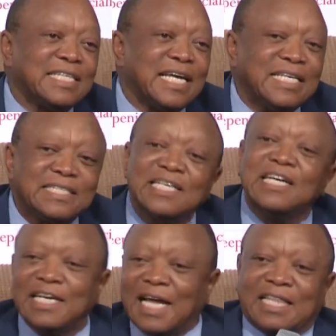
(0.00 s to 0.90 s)
days,
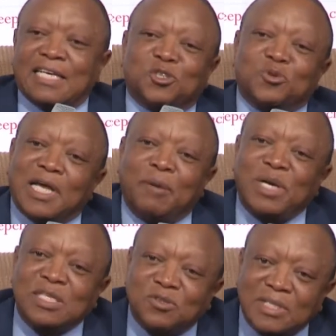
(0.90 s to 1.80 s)
nothing should
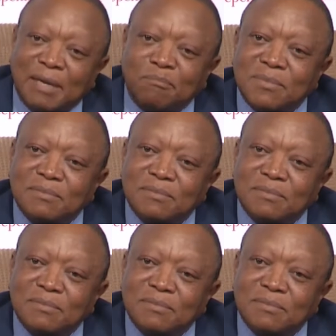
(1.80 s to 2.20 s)
happen to them.